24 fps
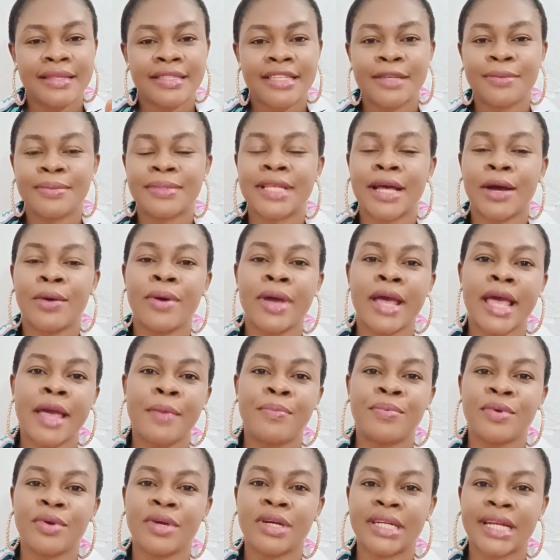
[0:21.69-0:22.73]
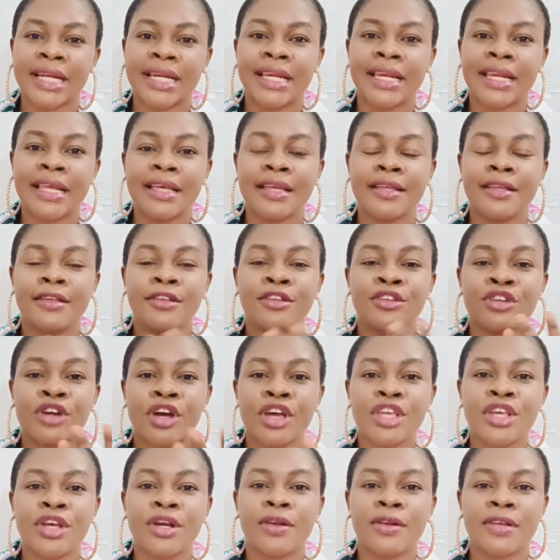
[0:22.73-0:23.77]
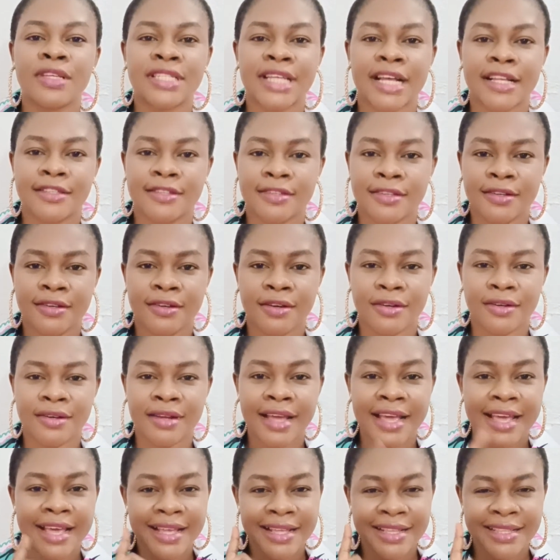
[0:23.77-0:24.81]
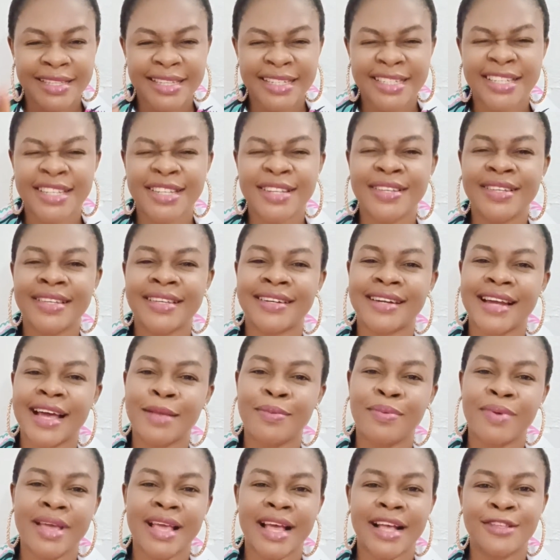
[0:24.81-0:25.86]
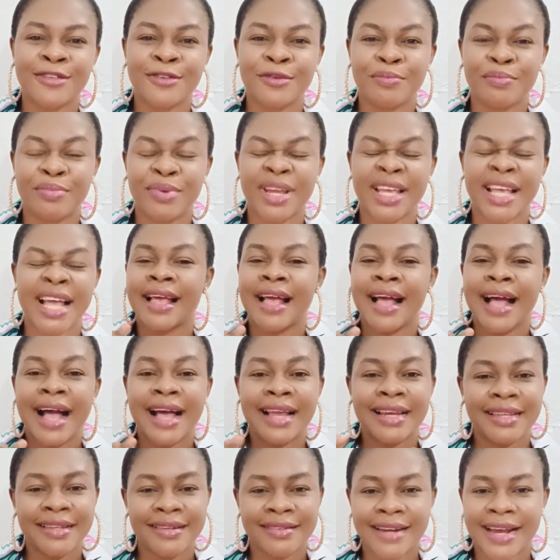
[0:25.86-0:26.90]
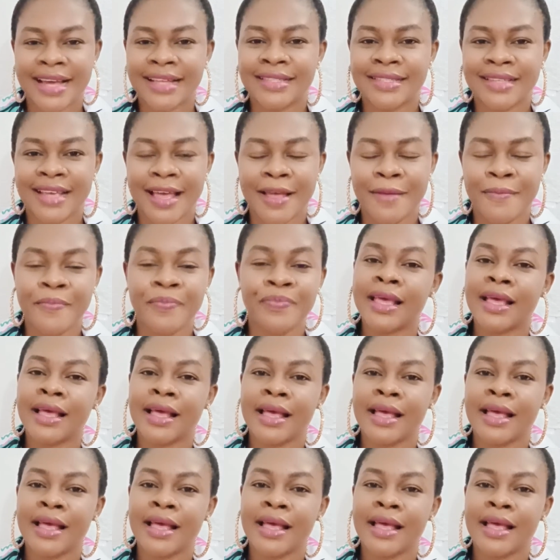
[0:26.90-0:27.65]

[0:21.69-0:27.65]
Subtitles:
tips that will help you greatly, drawing you closer to God, teaching you the right prayer to pray at the right time.